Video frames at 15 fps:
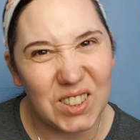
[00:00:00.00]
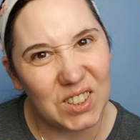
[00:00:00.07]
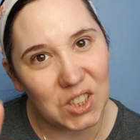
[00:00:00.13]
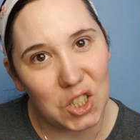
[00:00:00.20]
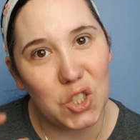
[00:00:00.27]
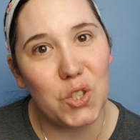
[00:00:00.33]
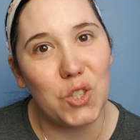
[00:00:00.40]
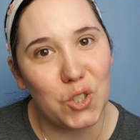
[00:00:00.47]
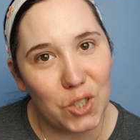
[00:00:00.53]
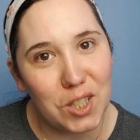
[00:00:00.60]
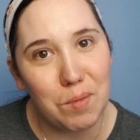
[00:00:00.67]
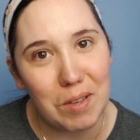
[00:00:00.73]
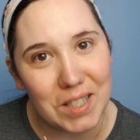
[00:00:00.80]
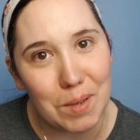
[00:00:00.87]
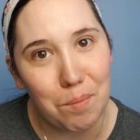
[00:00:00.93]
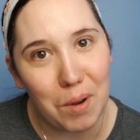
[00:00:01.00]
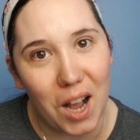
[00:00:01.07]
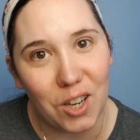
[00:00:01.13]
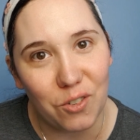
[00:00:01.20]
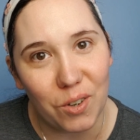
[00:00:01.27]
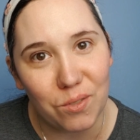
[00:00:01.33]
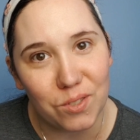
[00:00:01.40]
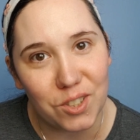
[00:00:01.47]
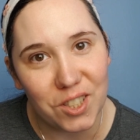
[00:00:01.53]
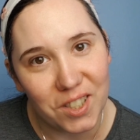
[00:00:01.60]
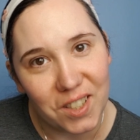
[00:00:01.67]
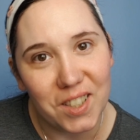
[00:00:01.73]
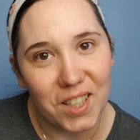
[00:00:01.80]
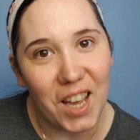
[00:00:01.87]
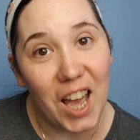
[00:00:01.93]
So there's going to be some background
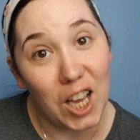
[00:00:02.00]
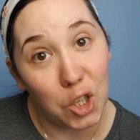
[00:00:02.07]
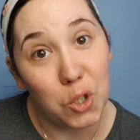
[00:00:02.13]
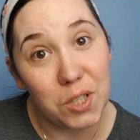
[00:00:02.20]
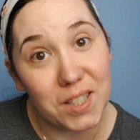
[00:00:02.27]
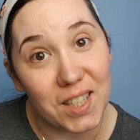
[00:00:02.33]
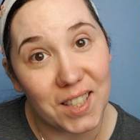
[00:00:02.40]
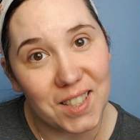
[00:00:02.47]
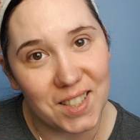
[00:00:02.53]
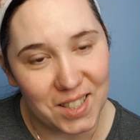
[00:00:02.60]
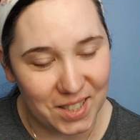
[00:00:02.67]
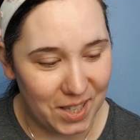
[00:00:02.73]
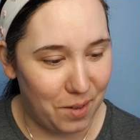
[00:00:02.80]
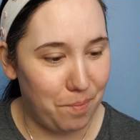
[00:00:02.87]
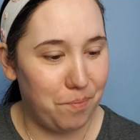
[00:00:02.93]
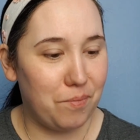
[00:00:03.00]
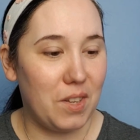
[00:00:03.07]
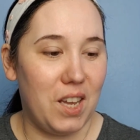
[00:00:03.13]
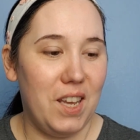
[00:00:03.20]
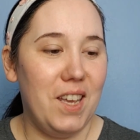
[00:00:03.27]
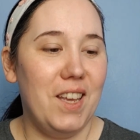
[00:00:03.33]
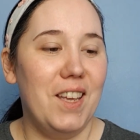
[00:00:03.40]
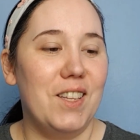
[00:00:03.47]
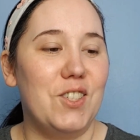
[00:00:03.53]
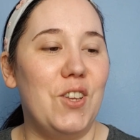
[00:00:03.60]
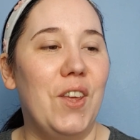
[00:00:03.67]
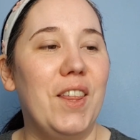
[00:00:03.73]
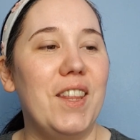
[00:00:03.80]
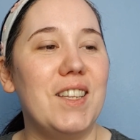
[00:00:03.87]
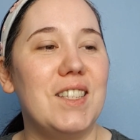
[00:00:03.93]
acoustics today. So
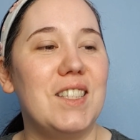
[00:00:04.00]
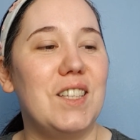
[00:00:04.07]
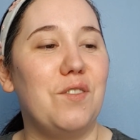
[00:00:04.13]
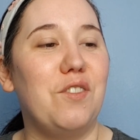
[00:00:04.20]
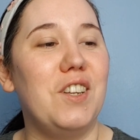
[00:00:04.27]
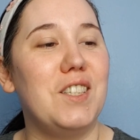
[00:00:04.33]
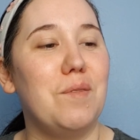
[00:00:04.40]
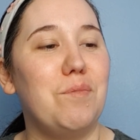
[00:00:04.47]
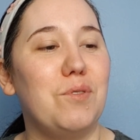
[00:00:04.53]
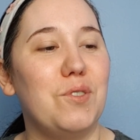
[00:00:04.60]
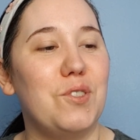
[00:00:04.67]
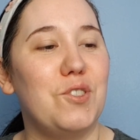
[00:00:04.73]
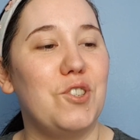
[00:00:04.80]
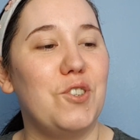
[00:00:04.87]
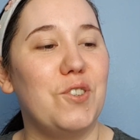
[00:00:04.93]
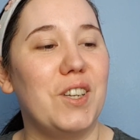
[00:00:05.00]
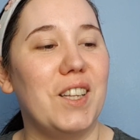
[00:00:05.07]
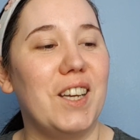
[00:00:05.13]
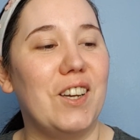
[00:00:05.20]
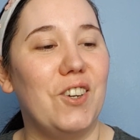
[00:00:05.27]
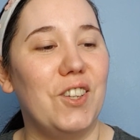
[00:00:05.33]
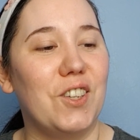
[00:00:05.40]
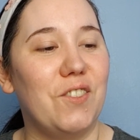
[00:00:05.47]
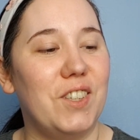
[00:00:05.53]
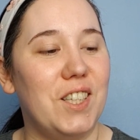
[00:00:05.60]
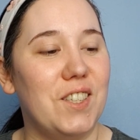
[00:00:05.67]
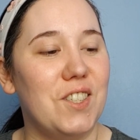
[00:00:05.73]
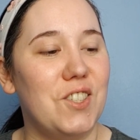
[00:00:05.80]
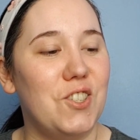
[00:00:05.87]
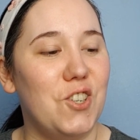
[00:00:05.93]
this is the Freedom Pro Studio Glycolic
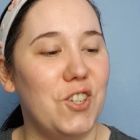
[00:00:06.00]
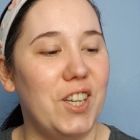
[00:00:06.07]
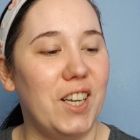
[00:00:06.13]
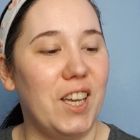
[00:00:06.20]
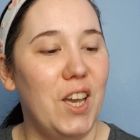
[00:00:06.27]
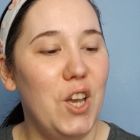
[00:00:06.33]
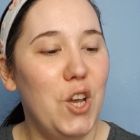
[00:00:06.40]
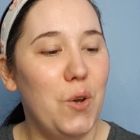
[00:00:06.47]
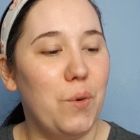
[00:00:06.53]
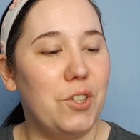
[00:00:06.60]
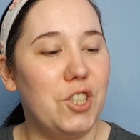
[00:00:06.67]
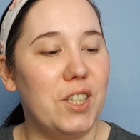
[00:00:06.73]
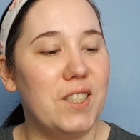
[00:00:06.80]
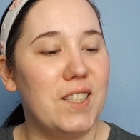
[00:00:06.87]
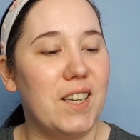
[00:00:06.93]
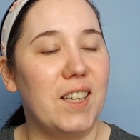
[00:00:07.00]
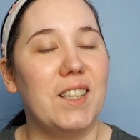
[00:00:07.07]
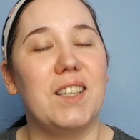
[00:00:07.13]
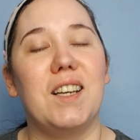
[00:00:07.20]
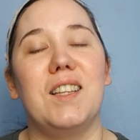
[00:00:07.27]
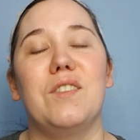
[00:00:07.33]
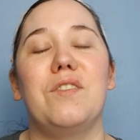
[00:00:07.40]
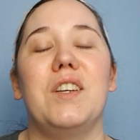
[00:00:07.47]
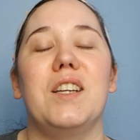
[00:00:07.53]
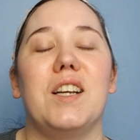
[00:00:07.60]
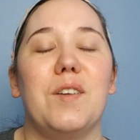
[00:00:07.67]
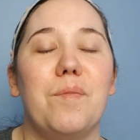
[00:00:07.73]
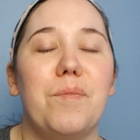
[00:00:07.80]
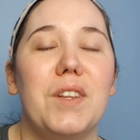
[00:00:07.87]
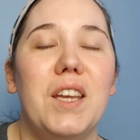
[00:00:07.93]
Radiance Tonic with ginseng and aloe
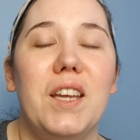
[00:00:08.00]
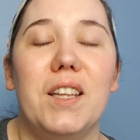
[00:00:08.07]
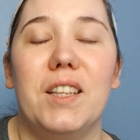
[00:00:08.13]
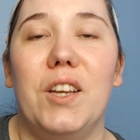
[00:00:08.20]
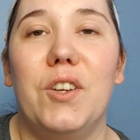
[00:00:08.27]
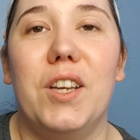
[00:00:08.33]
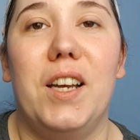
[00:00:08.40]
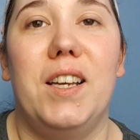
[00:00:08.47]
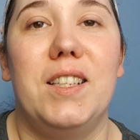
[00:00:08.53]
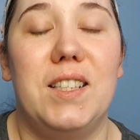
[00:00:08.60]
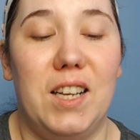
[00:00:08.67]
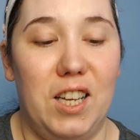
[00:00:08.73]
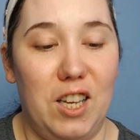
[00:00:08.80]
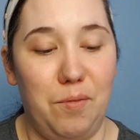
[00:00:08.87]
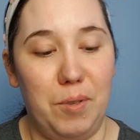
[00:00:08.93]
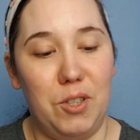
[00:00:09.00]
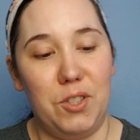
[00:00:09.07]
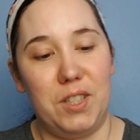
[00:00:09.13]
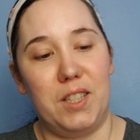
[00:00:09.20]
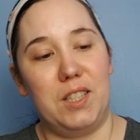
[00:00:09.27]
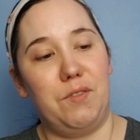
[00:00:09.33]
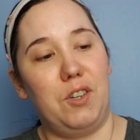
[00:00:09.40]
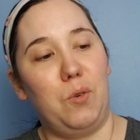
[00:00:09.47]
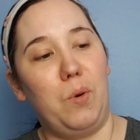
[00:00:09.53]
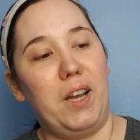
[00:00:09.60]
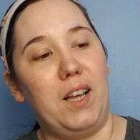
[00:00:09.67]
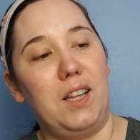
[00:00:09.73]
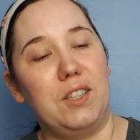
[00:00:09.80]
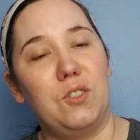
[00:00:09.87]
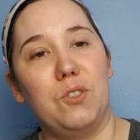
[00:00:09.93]
vera. Now guys, I have been using this for a
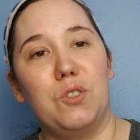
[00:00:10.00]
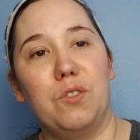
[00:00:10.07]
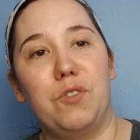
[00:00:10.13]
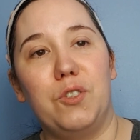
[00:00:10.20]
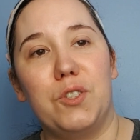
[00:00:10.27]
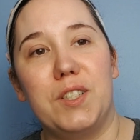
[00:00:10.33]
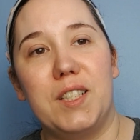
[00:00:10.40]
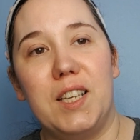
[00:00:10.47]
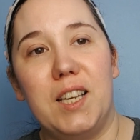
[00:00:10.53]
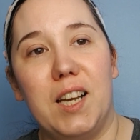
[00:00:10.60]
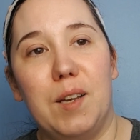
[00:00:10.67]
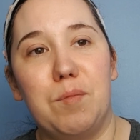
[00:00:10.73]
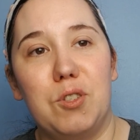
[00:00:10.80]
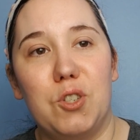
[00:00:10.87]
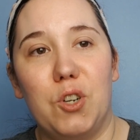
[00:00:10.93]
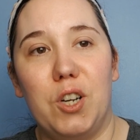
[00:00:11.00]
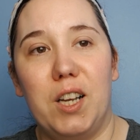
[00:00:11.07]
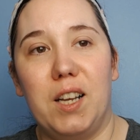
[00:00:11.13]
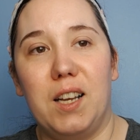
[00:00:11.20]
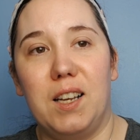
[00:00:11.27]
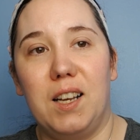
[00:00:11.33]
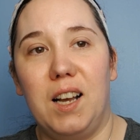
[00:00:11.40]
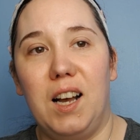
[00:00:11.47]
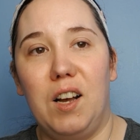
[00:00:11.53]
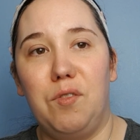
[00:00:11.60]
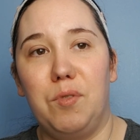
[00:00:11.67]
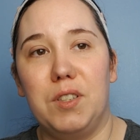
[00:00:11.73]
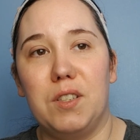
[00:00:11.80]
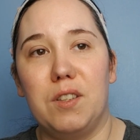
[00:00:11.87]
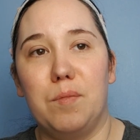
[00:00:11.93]
while. I don't know if you'll see, I'm sort of
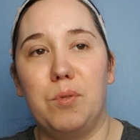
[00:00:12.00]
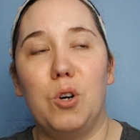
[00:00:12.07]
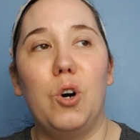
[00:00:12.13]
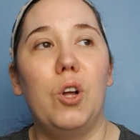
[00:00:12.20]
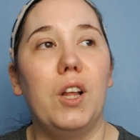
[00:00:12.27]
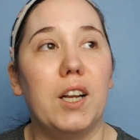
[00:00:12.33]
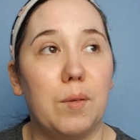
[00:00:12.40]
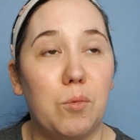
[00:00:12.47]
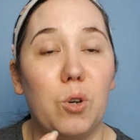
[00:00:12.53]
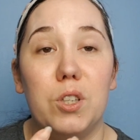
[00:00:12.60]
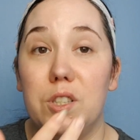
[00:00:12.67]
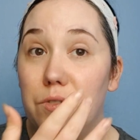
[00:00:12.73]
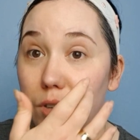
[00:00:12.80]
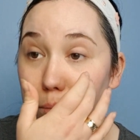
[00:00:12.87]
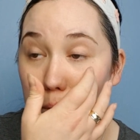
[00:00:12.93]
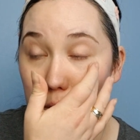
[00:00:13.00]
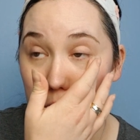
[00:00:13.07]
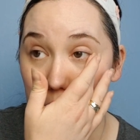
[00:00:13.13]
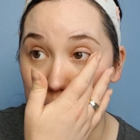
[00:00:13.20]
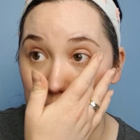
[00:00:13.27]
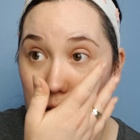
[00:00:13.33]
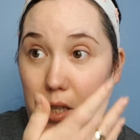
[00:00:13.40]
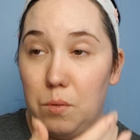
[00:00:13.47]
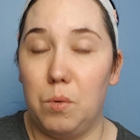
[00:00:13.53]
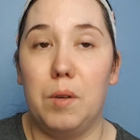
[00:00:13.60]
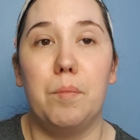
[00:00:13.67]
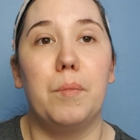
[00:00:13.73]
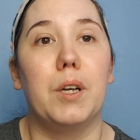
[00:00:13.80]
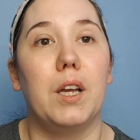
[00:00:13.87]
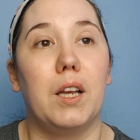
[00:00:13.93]
halfway down the bottle and I'm going to repurchase another
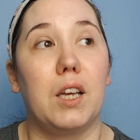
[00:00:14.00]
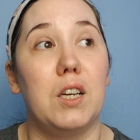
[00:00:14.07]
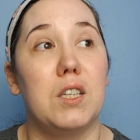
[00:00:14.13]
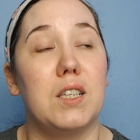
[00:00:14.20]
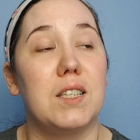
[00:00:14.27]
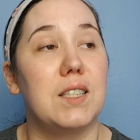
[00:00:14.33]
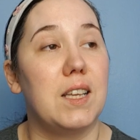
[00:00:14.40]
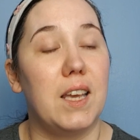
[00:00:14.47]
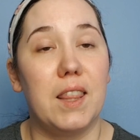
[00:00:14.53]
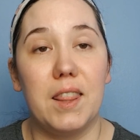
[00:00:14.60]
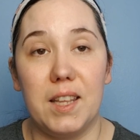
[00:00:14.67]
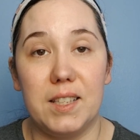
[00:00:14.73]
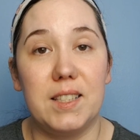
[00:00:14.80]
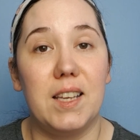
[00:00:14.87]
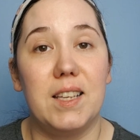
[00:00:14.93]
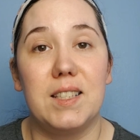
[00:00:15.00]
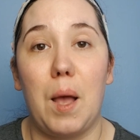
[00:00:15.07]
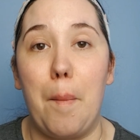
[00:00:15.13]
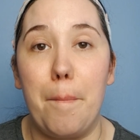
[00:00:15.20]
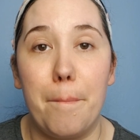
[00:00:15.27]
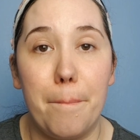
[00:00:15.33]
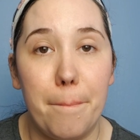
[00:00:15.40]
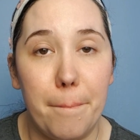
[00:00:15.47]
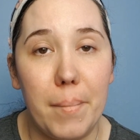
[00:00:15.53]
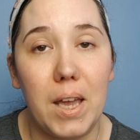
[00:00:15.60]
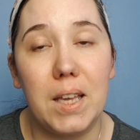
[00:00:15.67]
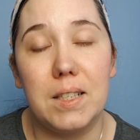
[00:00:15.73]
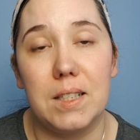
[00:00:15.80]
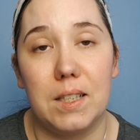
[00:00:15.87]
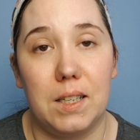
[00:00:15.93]
one because this is
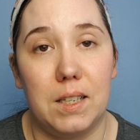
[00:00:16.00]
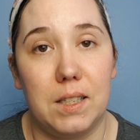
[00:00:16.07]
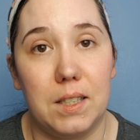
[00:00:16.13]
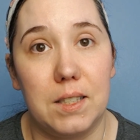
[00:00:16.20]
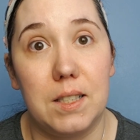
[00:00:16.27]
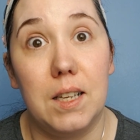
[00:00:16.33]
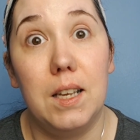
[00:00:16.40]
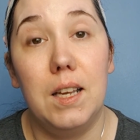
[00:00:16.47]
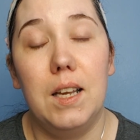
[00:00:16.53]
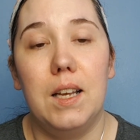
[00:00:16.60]
amazing, guys.